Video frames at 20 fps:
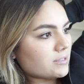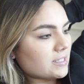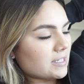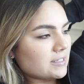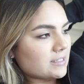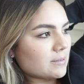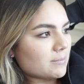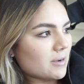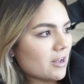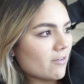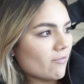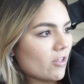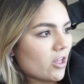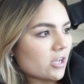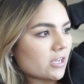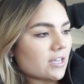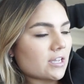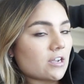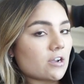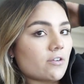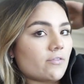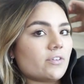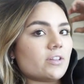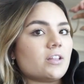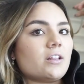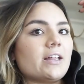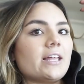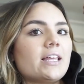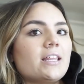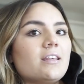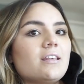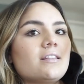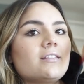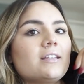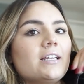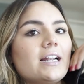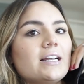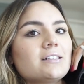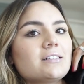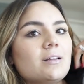since I'm not vlogging over the like
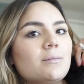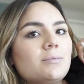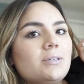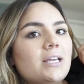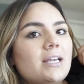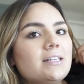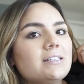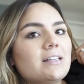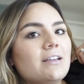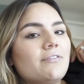the next couple days,